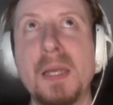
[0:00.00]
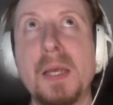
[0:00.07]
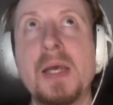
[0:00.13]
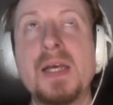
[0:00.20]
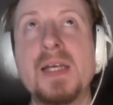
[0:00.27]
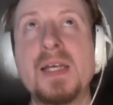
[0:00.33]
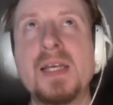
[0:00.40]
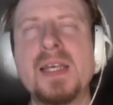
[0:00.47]

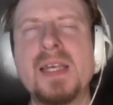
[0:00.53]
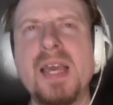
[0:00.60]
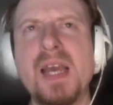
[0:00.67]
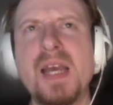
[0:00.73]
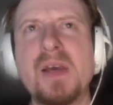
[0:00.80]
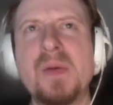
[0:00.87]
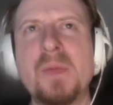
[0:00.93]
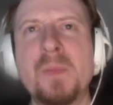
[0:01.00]

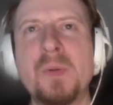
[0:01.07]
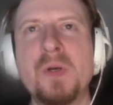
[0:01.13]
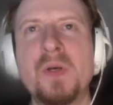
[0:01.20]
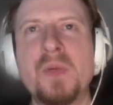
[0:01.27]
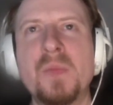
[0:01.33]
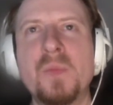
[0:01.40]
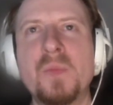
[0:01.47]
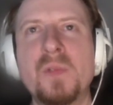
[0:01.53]
Yeah,
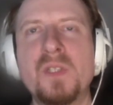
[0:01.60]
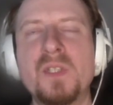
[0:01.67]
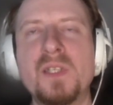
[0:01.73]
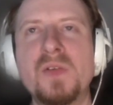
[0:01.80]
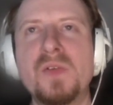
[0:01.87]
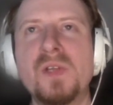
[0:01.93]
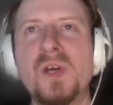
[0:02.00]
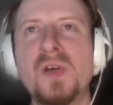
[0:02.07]
but still
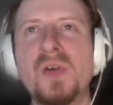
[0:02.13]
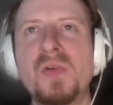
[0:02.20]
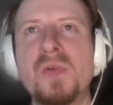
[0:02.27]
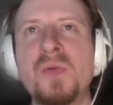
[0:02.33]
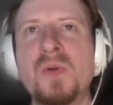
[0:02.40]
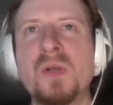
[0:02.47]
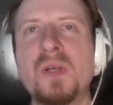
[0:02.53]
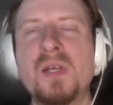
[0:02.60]
no
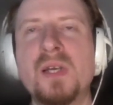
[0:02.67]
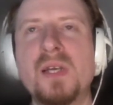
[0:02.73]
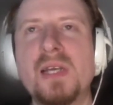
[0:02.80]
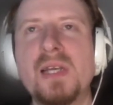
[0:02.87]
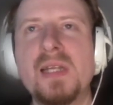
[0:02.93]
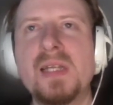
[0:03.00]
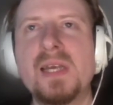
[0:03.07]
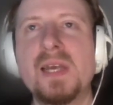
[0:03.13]

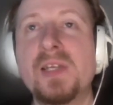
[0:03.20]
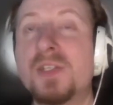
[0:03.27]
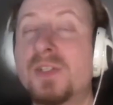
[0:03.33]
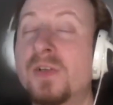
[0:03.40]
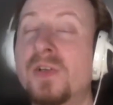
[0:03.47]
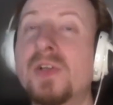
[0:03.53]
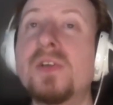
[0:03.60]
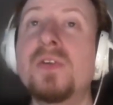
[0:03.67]
indication on
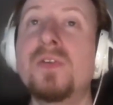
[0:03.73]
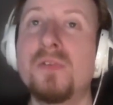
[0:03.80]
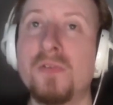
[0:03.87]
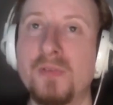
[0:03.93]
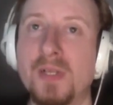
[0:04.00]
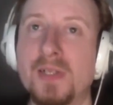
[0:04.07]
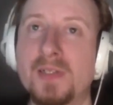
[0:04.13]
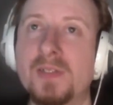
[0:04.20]
who
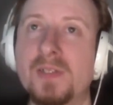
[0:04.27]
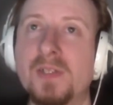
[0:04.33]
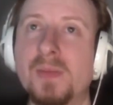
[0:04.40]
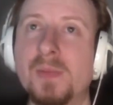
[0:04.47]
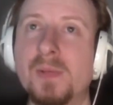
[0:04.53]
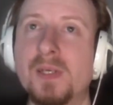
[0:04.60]
that's going to be.